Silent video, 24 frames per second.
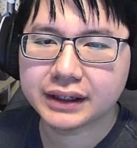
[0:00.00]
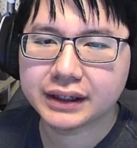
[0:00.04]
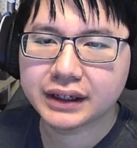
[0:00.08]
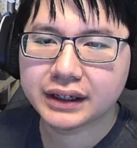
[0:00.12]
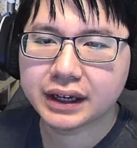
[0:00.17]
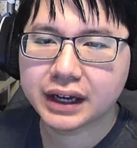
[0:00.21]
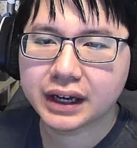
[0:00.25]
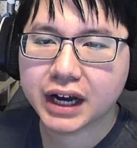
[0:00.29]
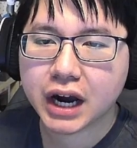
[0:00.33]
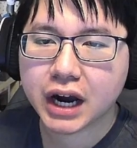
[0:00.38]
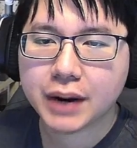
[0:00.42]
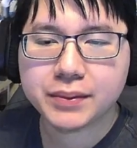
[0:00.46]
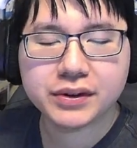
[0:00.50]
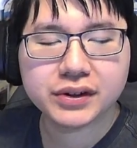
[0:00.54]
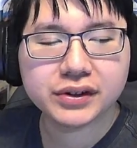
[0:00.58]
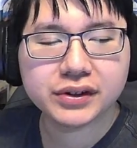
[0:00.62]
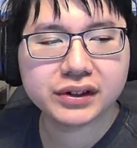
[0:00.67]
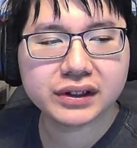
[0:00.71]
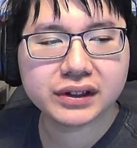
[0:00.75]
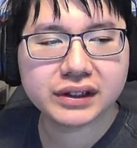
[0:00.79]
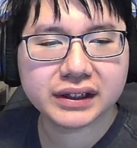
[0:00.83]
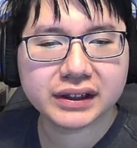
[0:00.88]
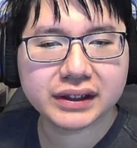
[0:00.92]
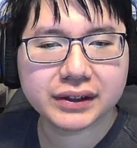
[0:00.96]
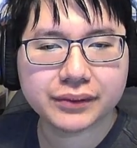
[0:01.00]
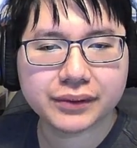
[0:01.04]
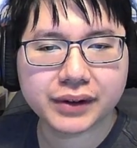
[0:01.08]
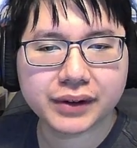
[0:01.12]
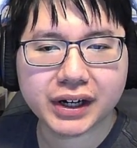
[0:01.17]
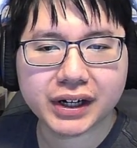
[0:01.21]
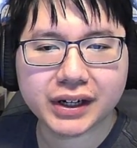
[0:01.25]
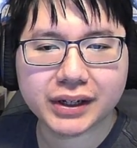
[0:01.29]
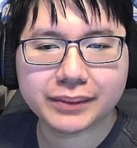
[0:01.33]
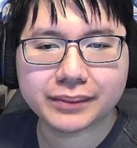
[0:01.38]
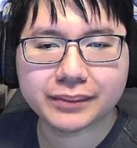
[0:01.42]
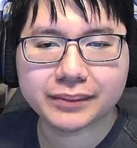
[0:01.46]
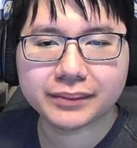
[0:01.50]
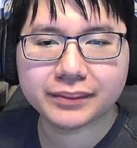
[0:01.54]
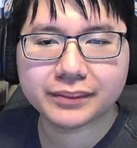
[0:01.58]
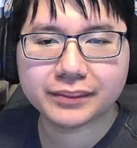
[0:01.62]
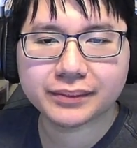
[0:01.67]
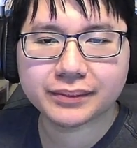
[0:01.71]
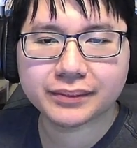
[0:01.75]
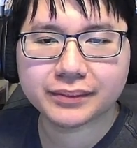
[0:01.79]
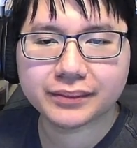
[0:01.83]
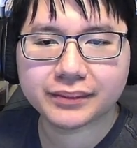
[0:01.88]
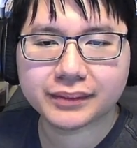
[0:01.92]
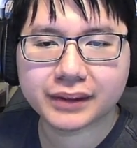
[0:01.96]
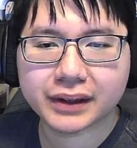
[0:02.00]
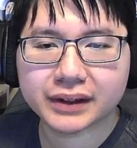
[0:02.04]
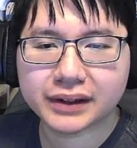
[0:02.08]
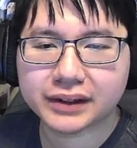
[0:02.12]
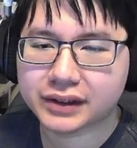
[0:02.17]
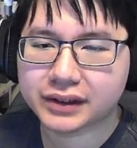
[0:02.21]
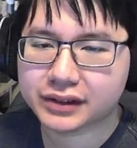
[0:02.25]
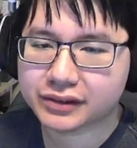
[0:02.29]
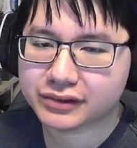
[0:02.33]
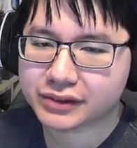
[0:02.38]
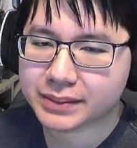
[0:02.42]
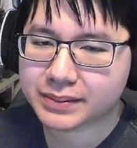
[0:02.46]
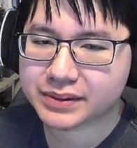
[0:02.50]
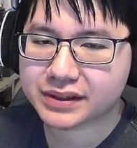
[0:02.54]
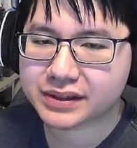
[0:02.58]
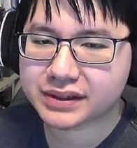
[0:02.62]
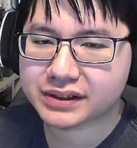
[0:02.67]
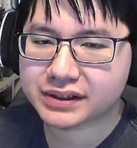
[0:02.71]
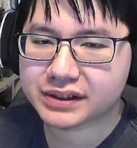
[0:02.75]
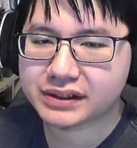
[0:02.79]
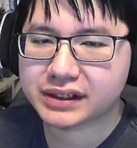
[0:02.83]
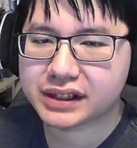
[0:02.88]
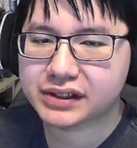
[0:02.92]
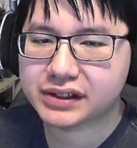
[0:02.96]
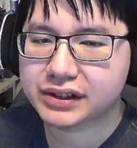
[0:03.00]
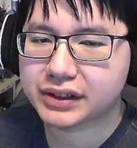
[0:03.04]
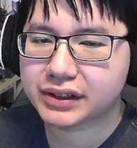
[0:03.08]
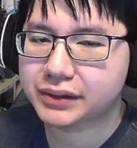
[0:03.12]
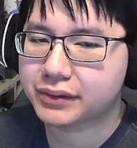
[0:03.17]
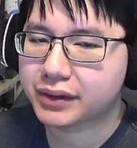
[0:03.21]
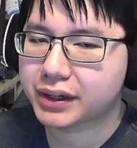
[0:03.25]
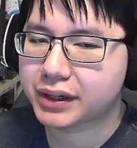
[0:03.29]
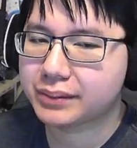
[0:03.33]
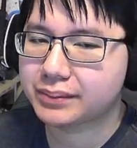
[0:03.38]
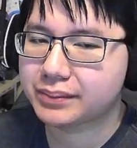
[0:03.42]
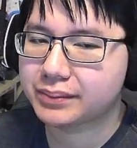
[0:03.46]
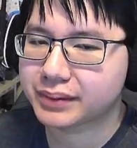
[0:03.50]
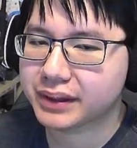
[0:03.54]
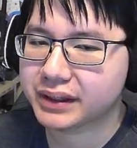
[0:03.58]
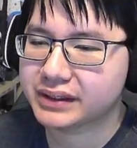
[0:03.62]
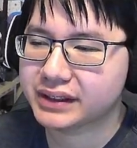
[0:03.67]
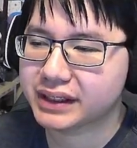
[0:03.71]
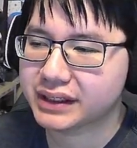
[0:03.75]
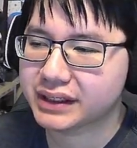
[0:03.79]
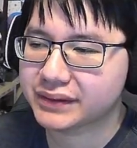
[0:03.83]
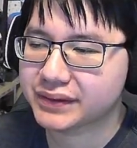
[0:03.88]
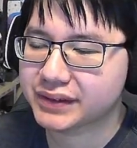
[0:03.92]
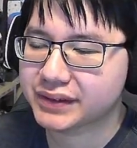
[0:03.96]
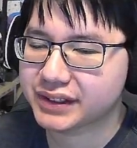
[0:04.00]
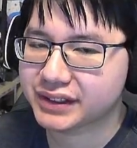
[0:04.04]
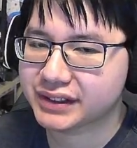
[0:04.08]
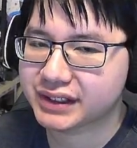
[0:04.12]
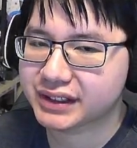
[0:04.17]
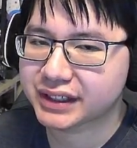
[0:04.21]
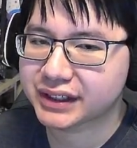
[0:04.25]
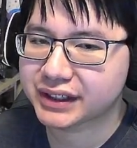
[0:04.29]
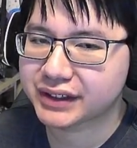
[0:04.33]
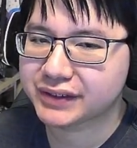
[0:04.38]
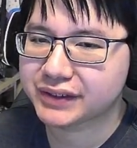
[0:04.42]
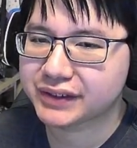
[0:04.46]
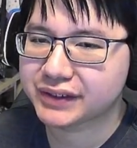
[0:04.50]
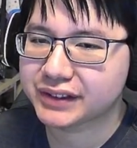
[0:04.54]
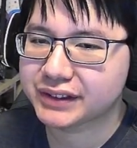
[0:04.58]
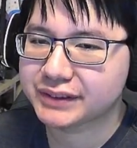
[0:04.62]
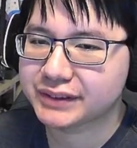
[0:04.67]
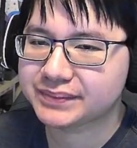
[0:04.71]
I'll be sure to link the ROM in the description just in case you want to play this game for yourself.